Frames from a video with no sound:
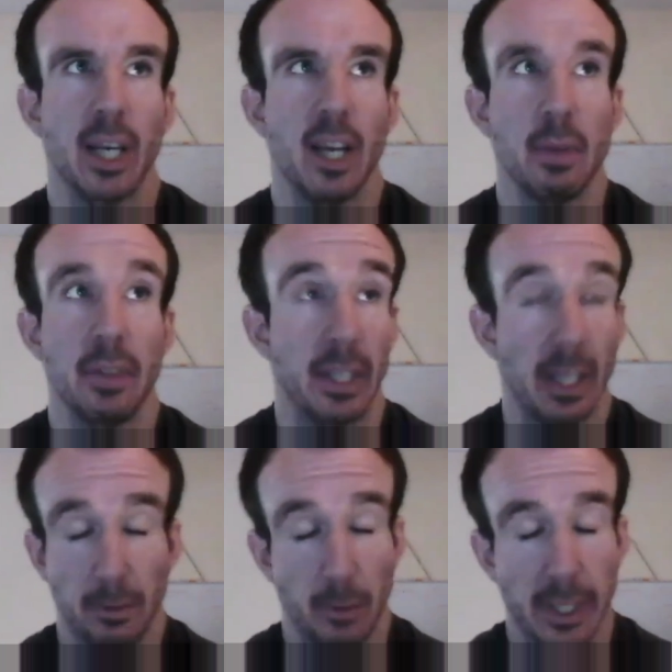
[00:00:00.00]
I think
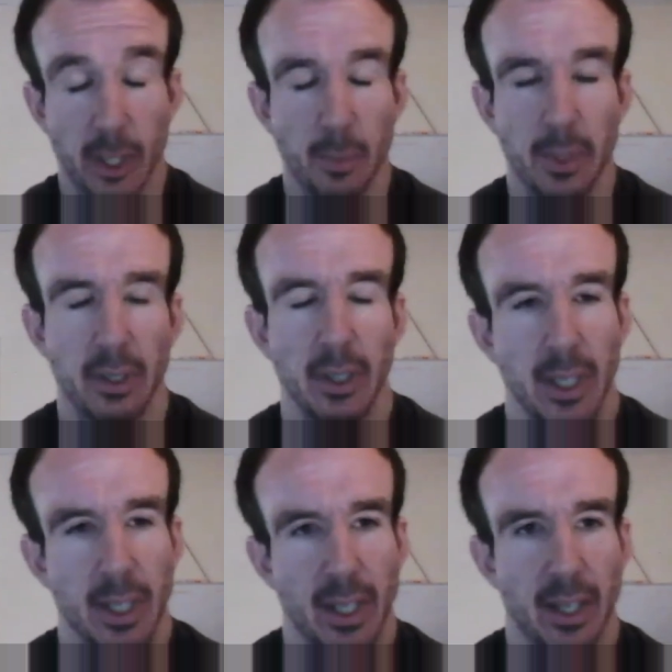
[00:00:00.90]
that's really common.
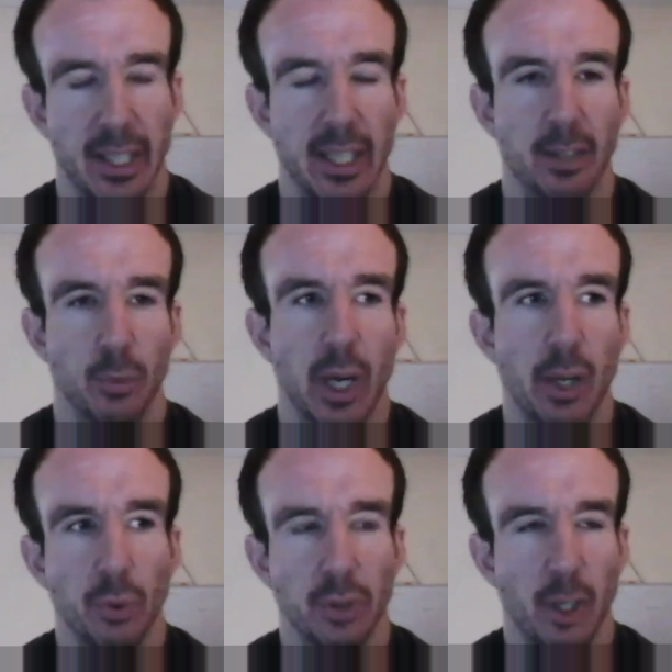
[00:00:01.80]
I think that's why
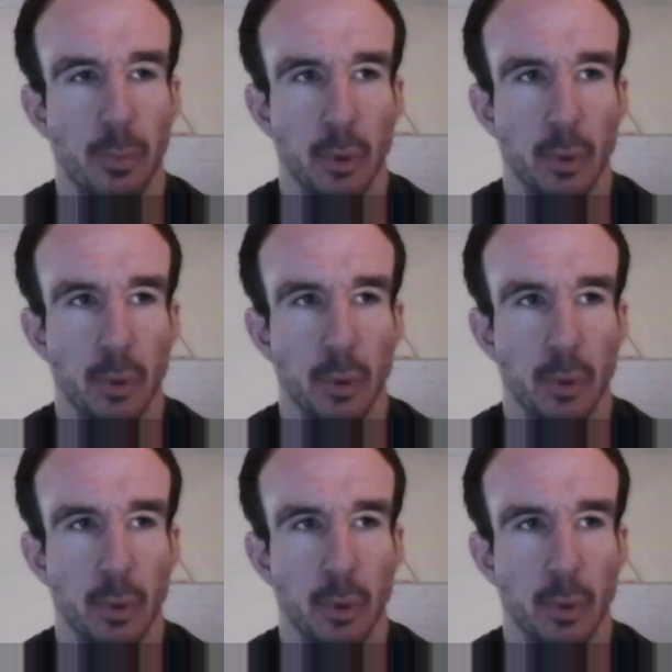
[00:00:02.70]
also a lot of people